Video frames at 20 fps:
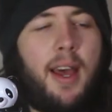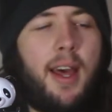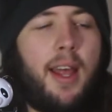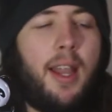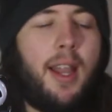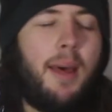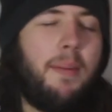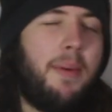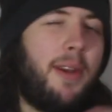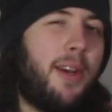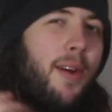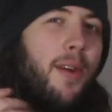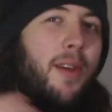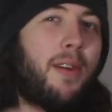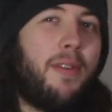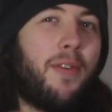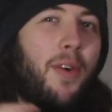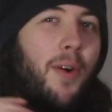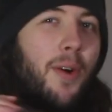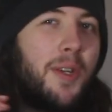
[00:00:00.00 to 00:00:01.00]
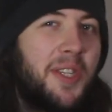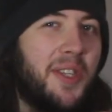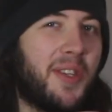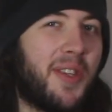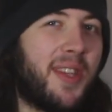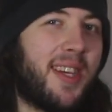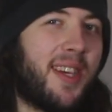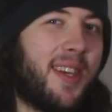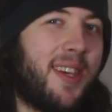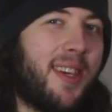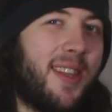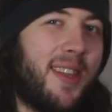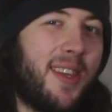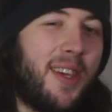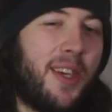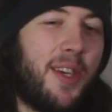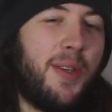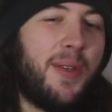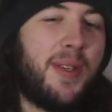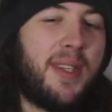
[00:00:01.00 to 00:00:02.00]
Let me know your thoughts on the
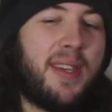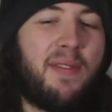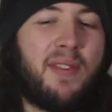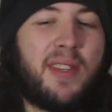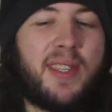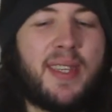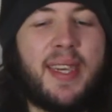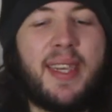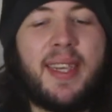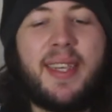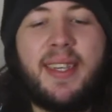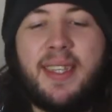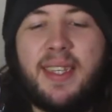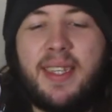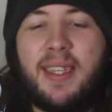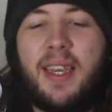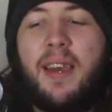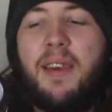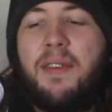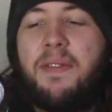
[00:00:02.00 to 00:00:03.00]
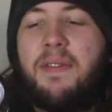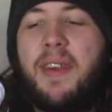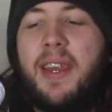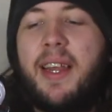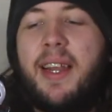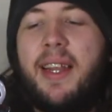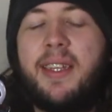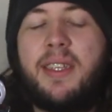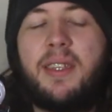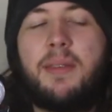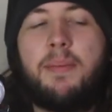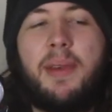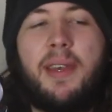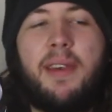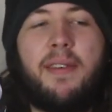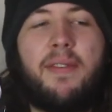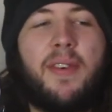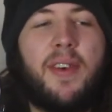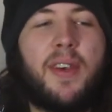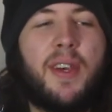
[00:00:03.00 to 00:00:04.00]
Q17, because I feel it's a
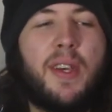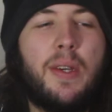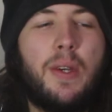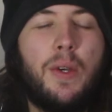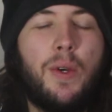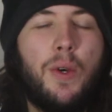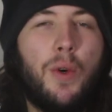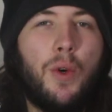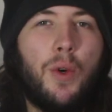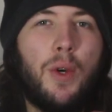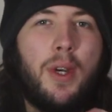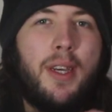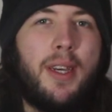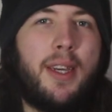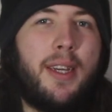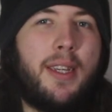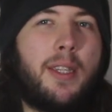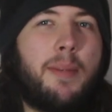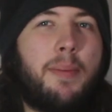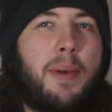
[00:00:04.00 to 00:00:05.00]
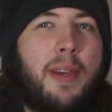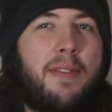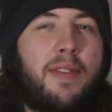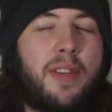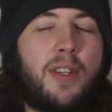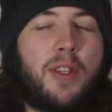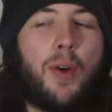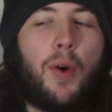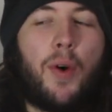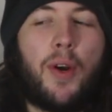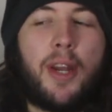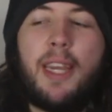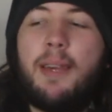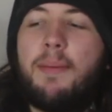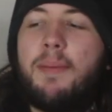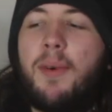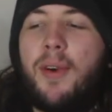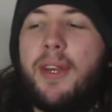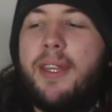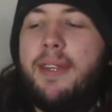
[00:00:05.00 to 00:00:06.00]
bit of a
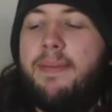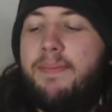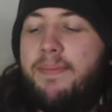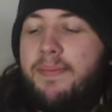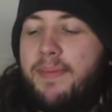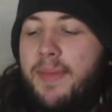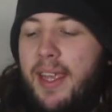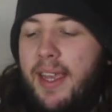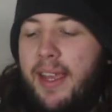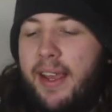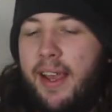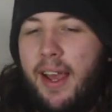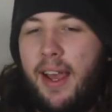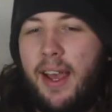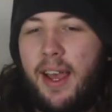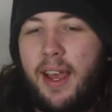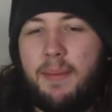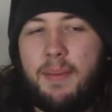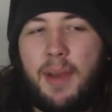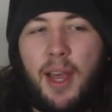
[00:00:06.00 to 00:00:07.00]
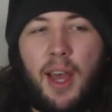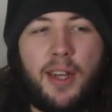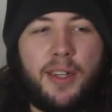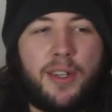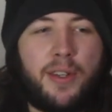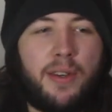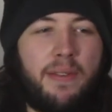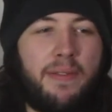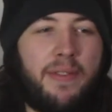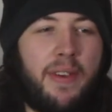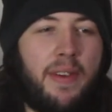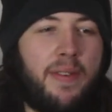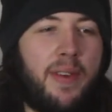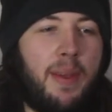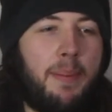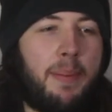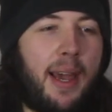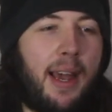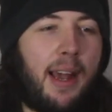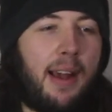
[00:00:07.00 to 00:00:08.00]
talking point.
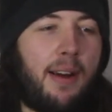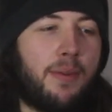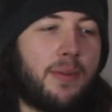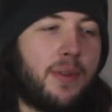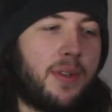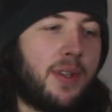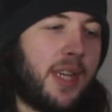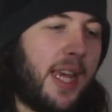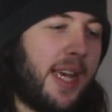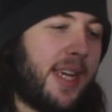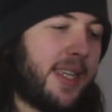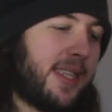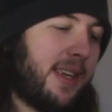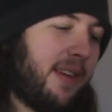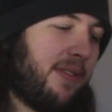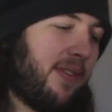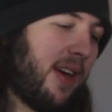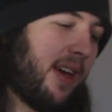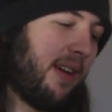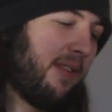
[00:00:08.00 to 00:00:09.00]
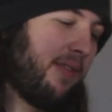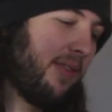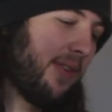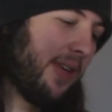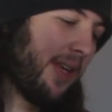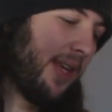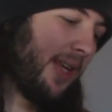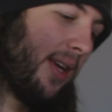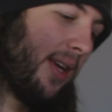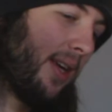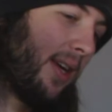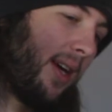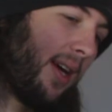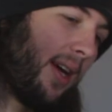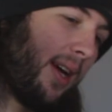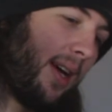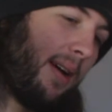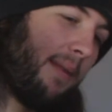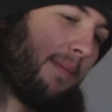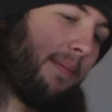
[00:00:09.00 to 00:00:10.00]
150 pounds, SFF,
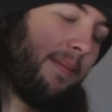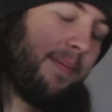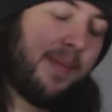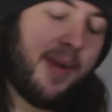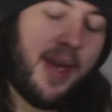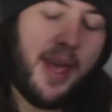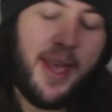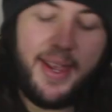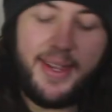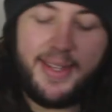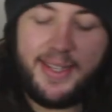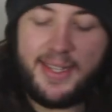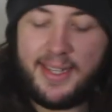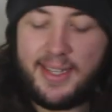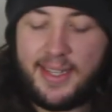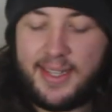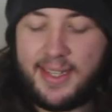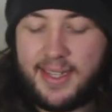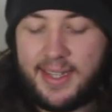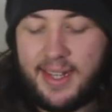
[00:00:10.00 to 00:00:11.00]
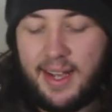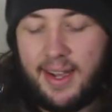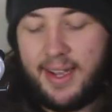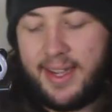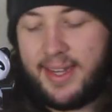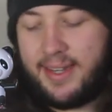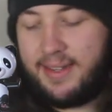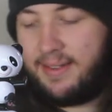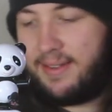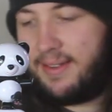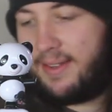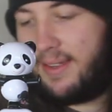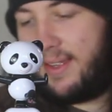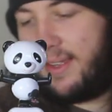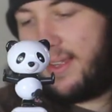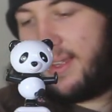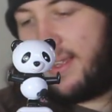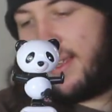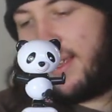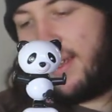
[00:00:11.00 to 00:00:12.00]
Asus design.
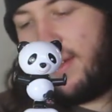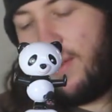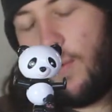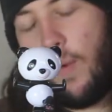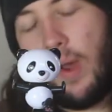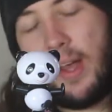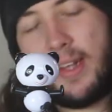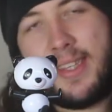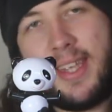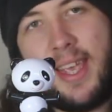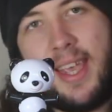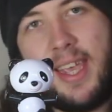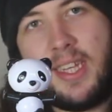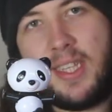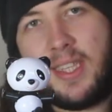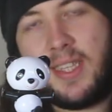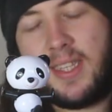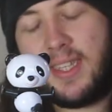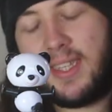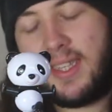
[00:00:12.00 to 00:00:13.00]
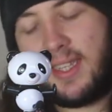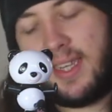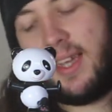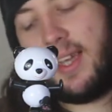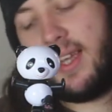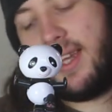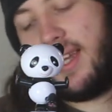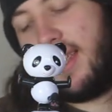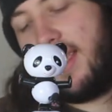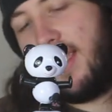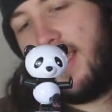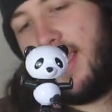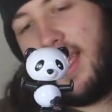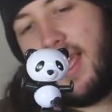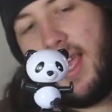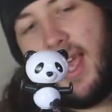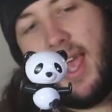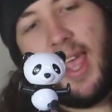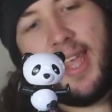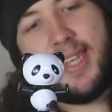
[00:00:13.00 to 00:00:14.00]
Well, I say Asus design,
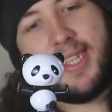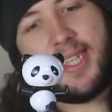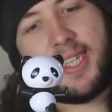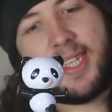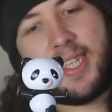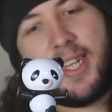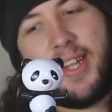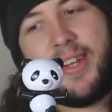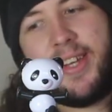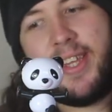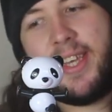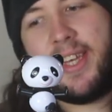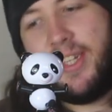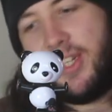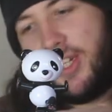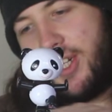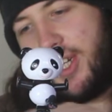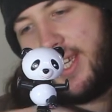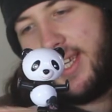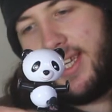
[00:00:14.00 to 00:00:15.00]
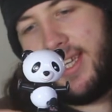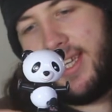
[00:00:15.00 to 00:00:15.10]
Asus lineage.